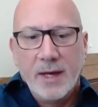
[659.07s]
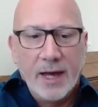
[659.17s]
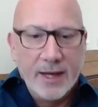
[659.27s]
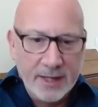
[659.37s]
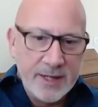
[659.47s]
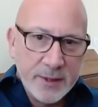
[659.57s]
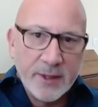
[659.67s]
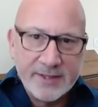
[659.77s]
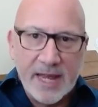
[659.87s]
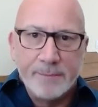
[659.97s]
Another
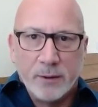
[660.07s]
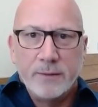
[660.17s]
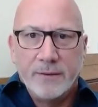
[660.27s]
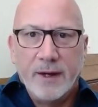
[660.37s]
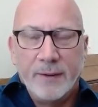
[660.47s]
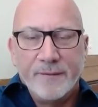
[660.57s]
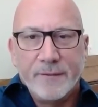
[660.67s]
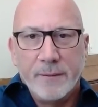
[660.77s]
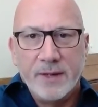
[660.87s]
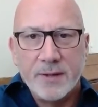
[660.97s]
example
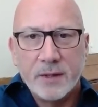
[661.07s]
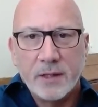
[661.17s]
from another